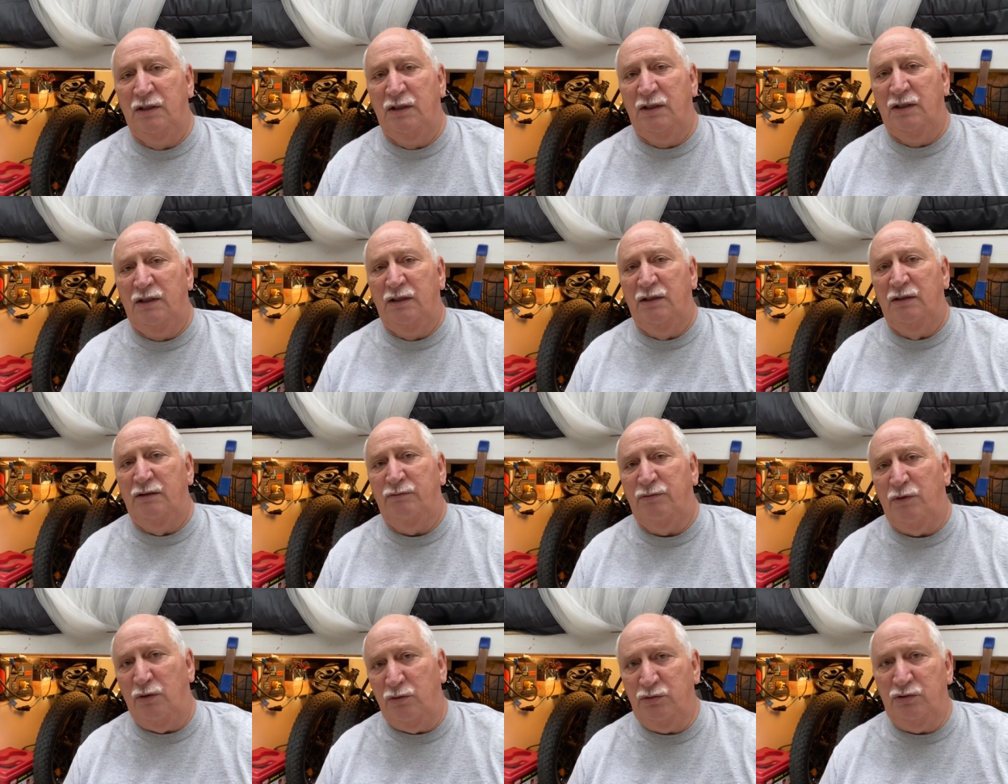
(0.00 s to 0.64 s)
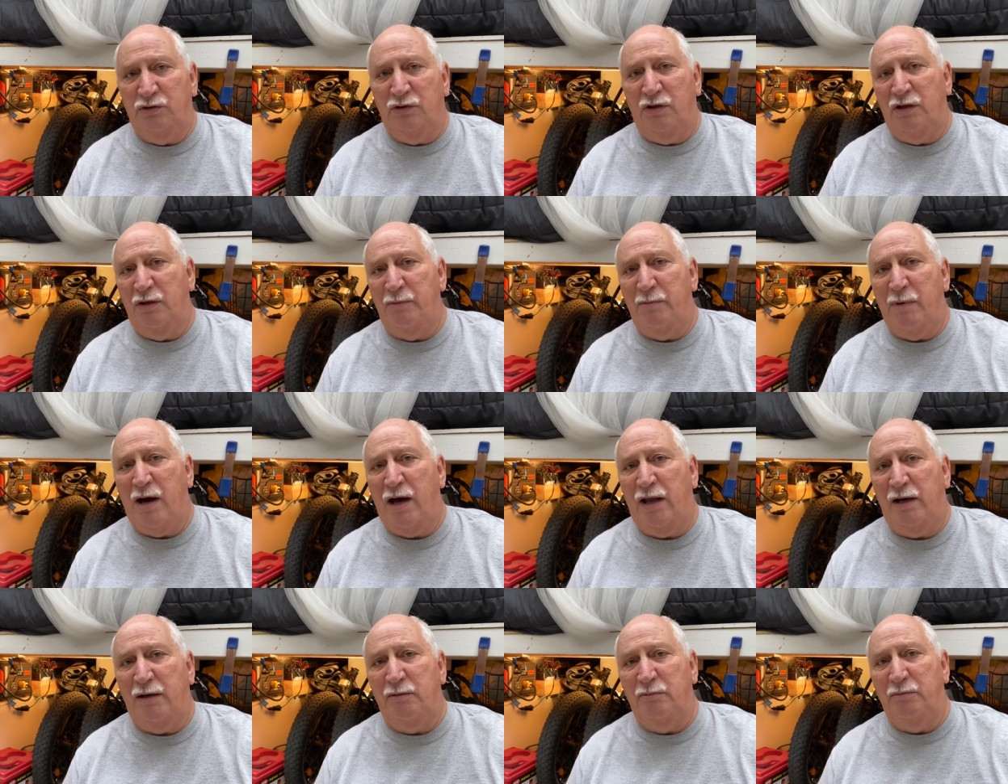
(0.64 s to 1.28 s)
frozen on the
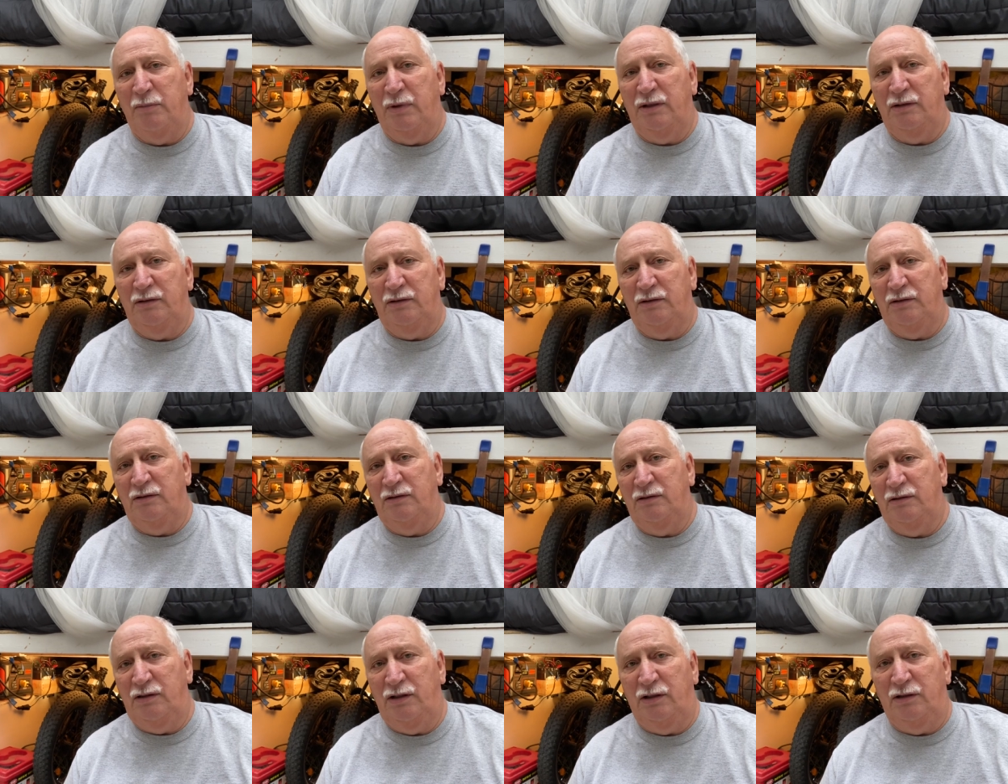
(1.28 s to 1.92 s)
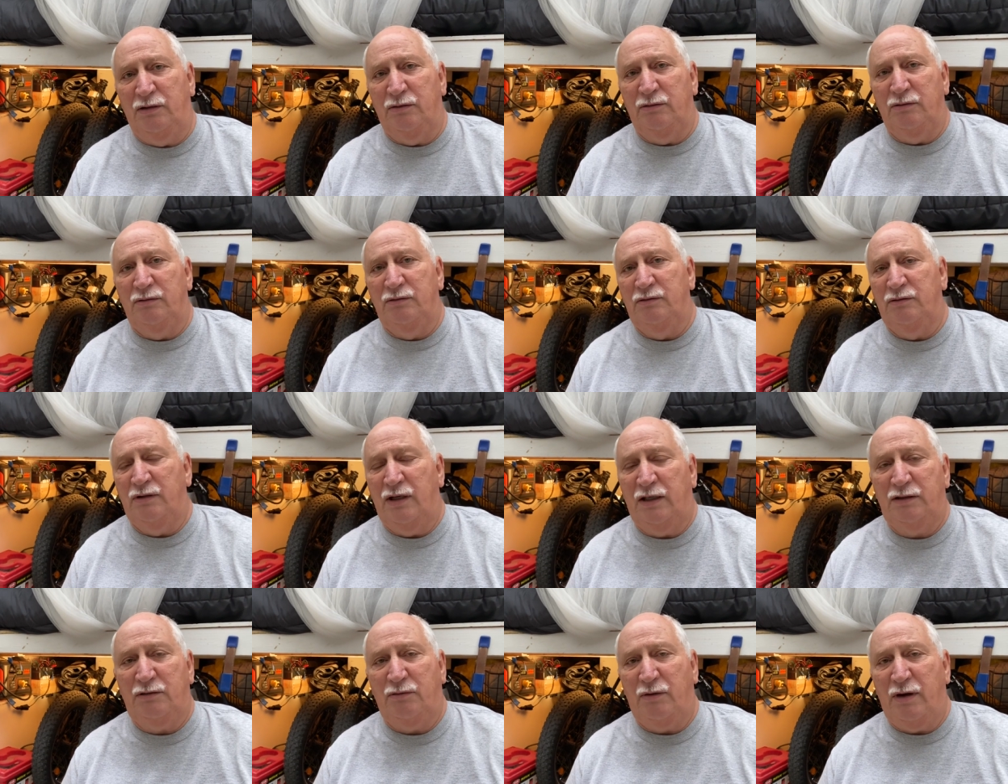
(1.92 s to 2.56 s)
bottom and, you know,
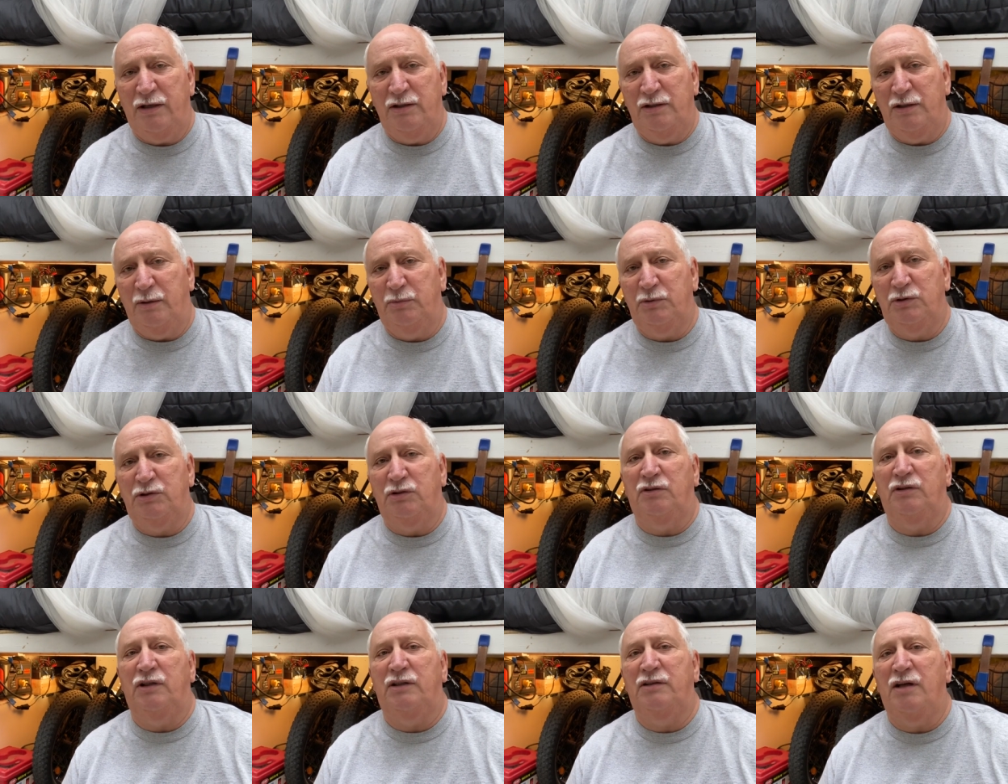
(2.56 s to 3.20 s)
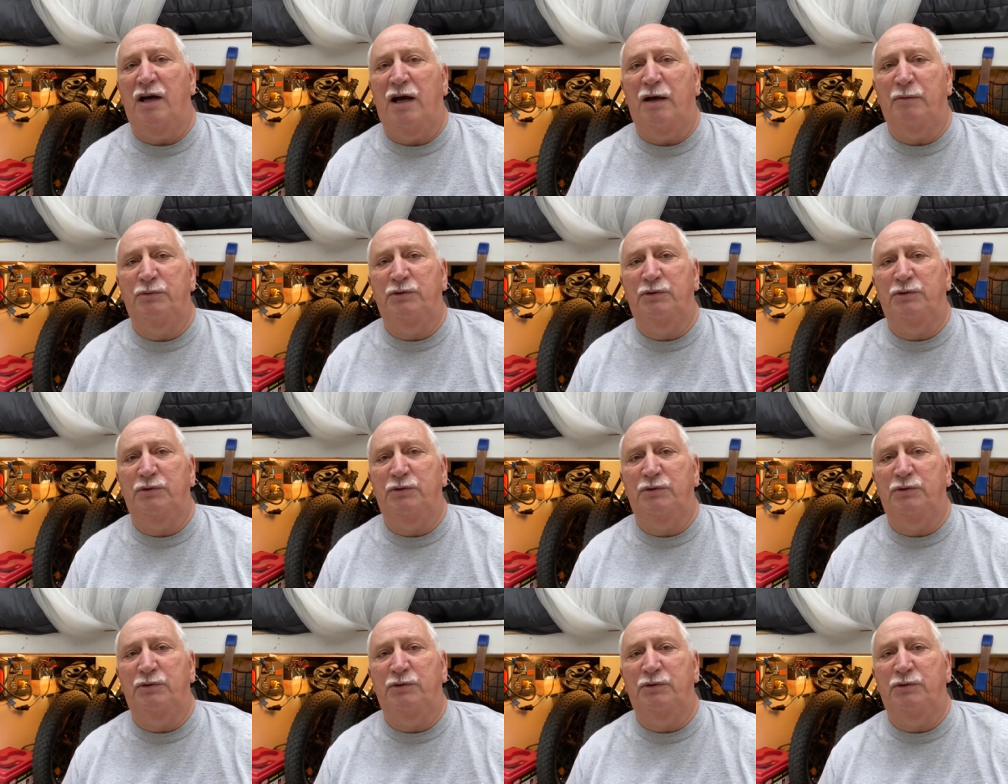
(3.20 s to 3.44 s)
not the right temperature on the top.